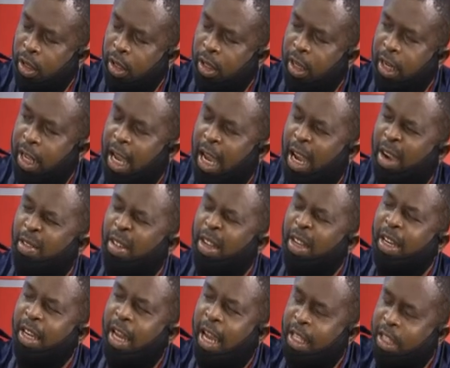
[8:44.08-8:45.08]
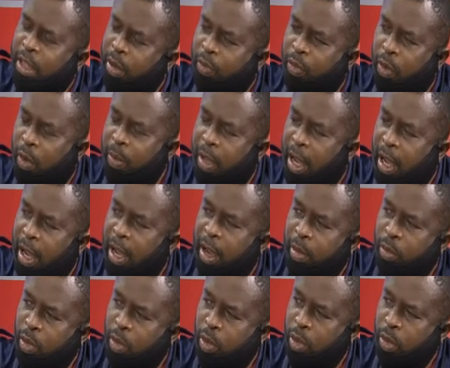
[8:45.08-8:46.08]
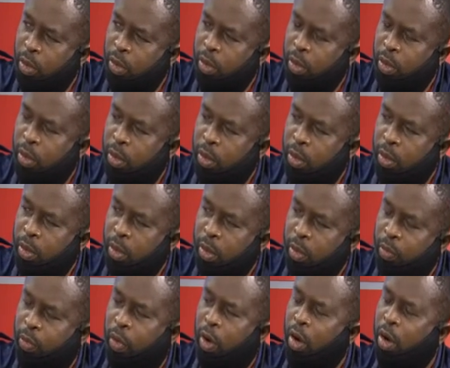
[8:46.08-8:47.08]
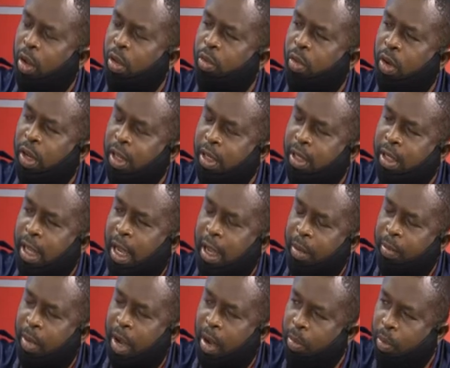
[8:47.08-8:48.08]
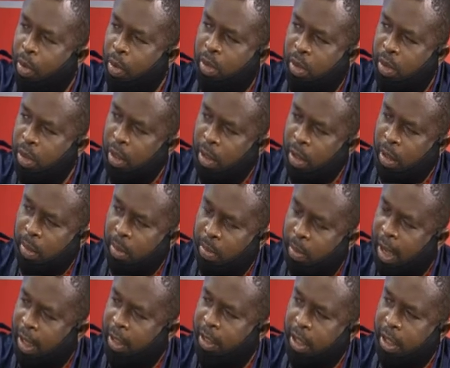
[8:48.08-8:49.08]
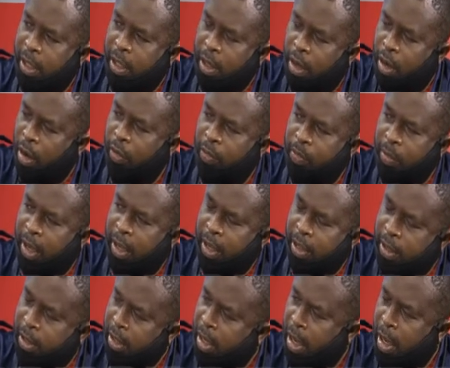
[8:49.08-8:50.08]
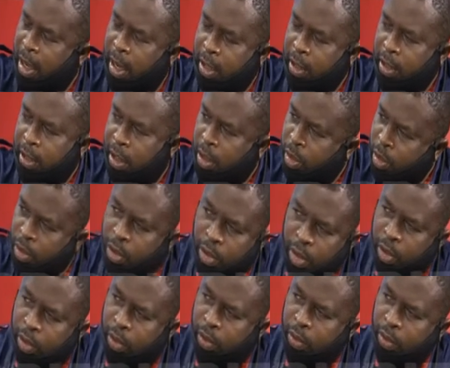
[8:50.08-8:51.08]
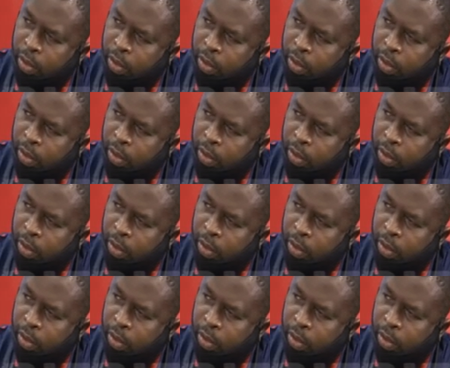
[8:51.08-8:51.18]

they are reneging from that MOU, voluntarily signed by both parties, government and the union,